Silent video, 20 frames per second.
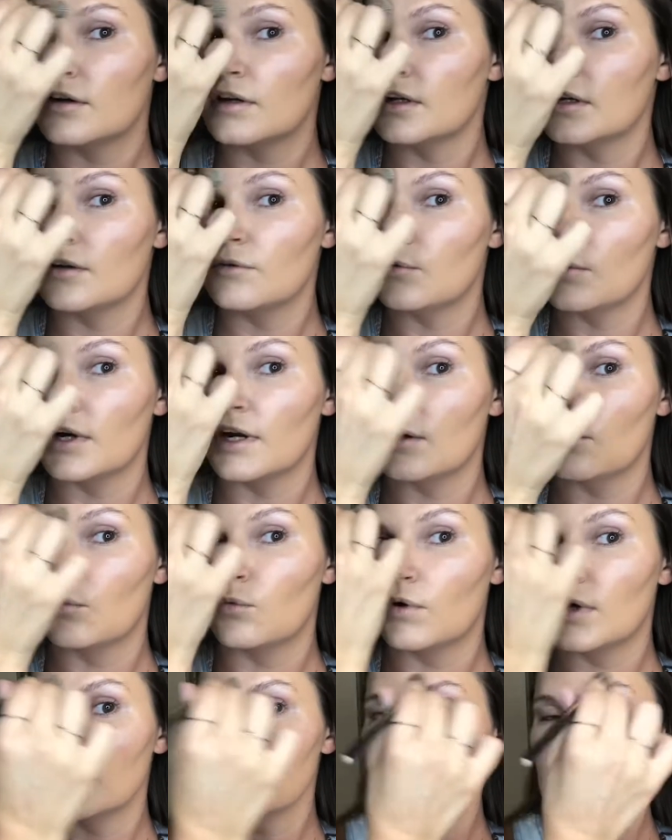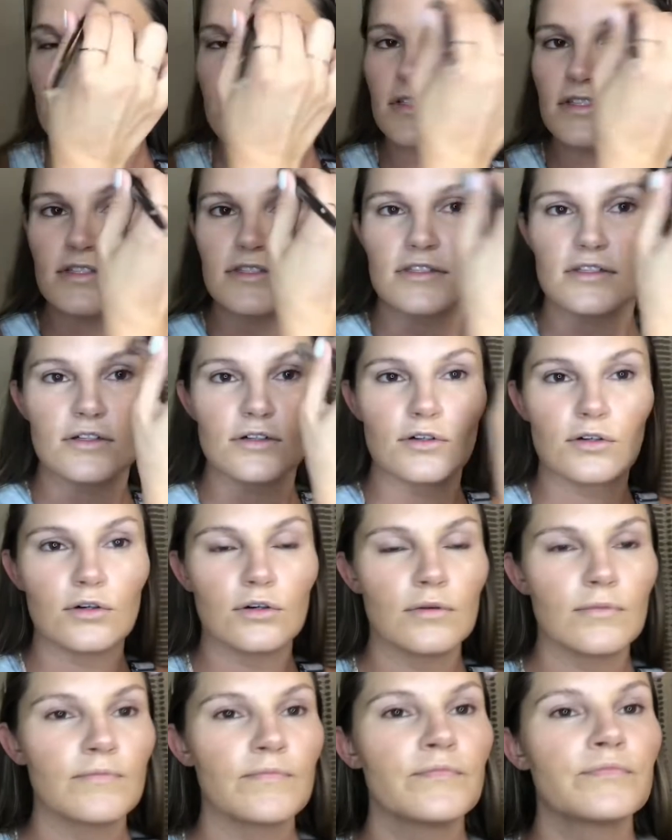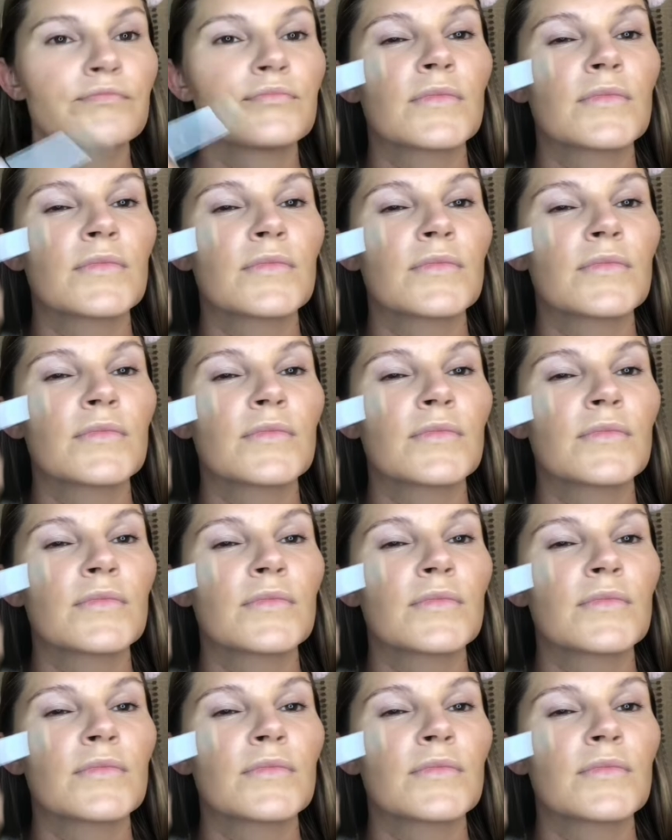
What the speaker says: anywhere I want to conceal.